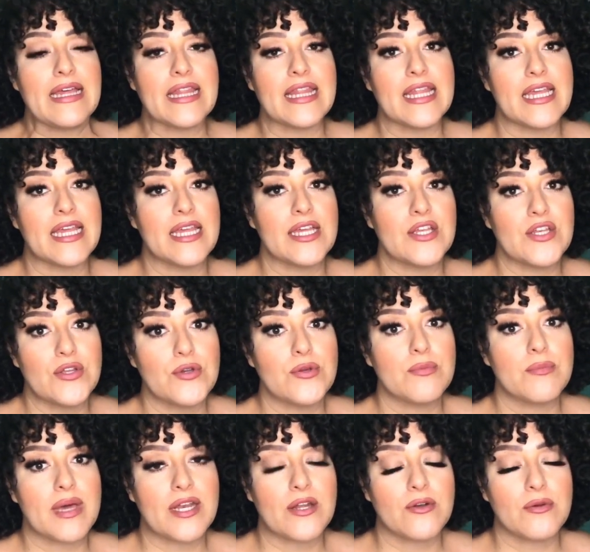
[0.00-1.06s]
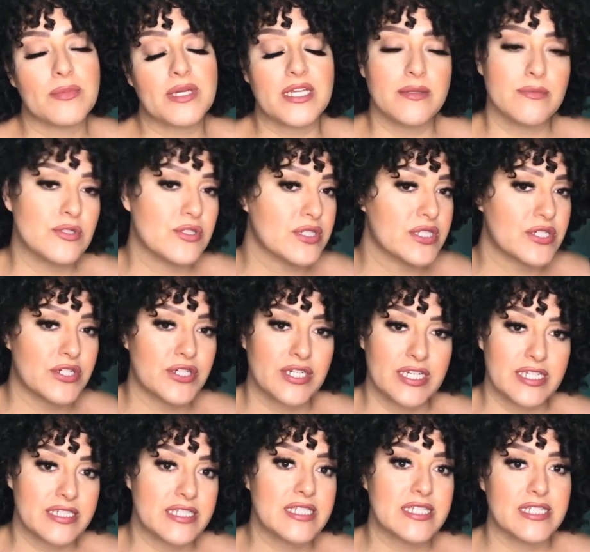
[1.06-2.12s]
the new medical medium juicer, and
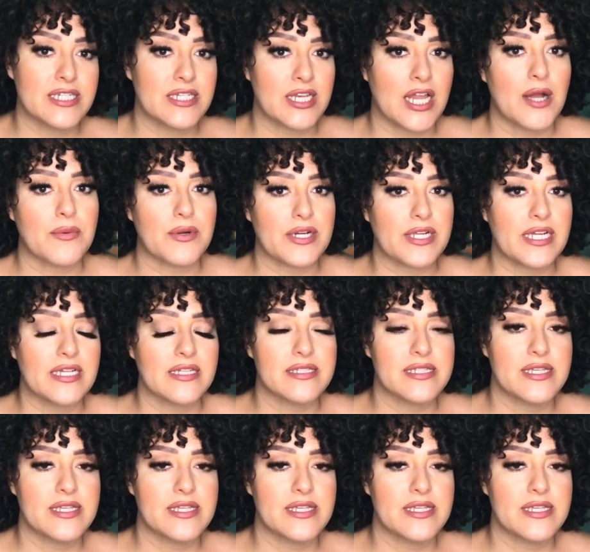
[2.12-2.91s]
it's not working.